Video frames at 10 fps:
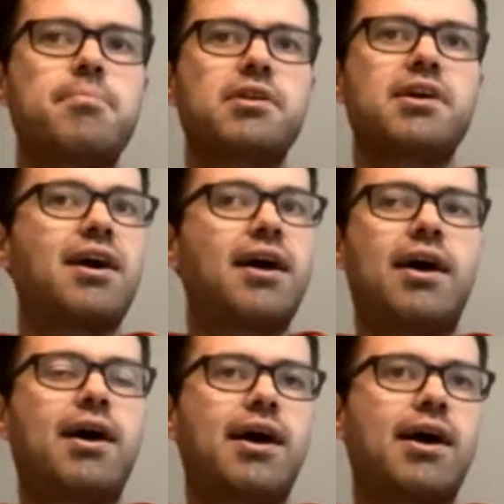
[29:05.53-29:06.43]
believe.
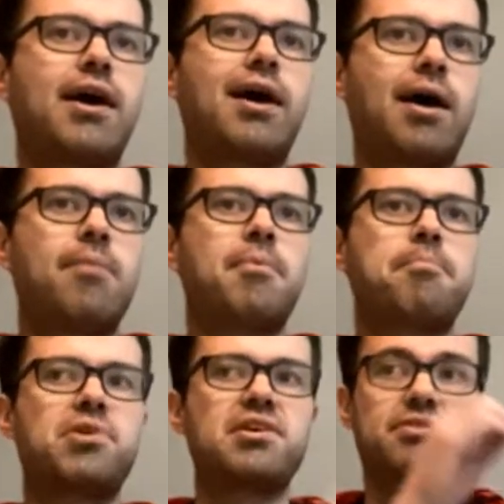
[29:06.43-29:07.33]
I'm
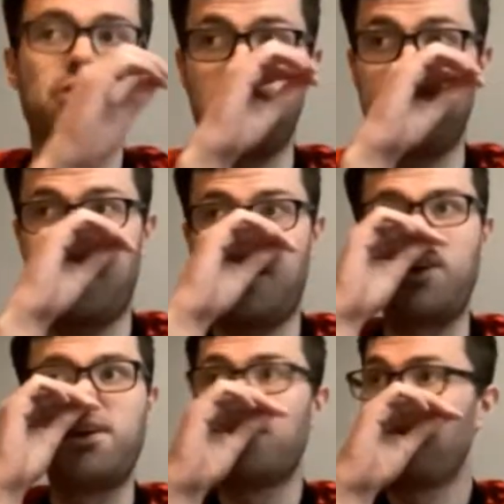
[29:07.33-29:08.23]
pretty certain of
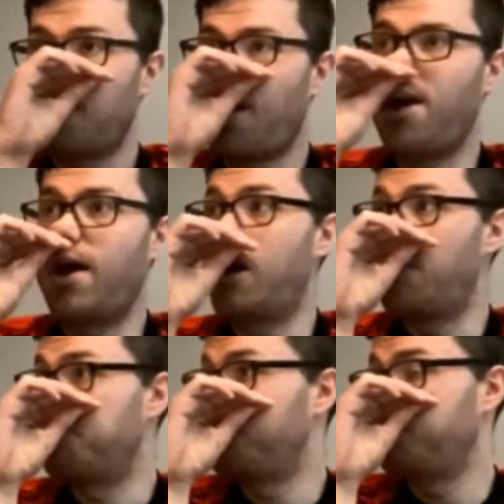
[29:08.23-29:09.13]
that.